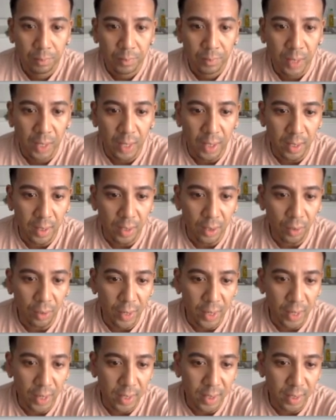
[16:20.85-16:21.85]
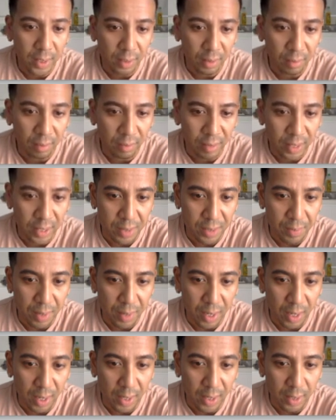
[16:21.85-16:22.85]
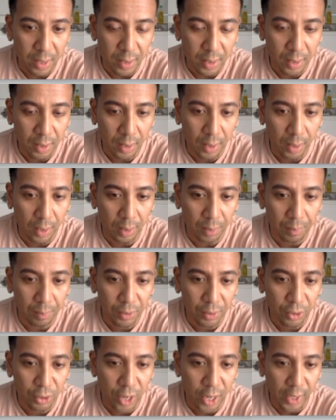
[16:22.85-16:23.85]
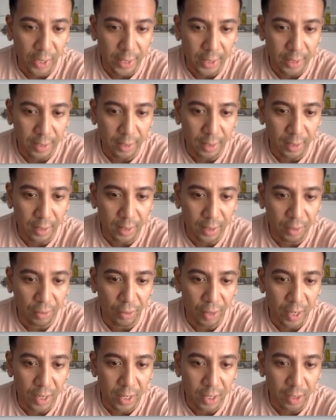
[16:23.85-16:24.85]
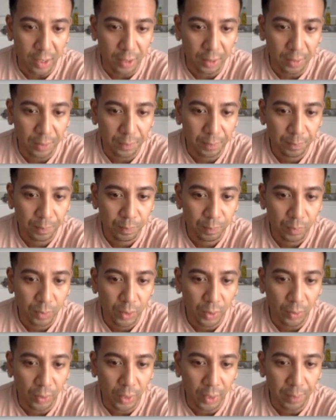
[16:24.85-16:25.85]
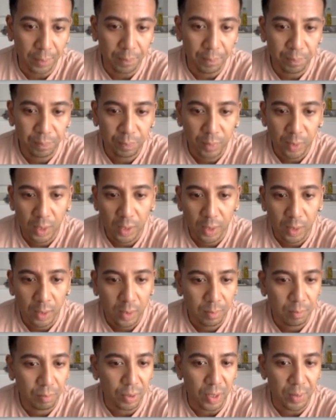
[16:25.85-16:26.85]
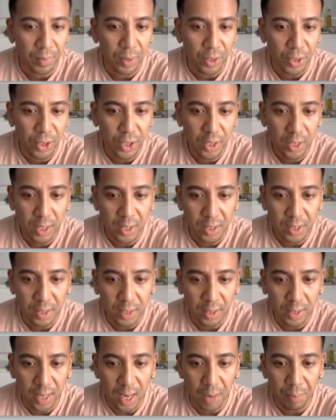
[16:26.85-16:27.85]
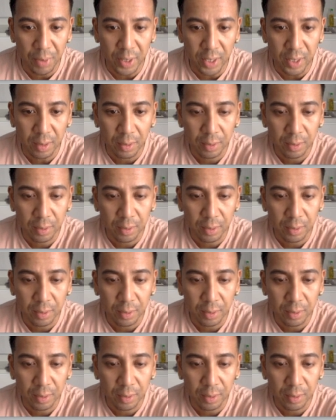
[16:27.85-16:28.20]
And then go ahead and create my tracking link right here, okay? Pretty much it. I just hit copy.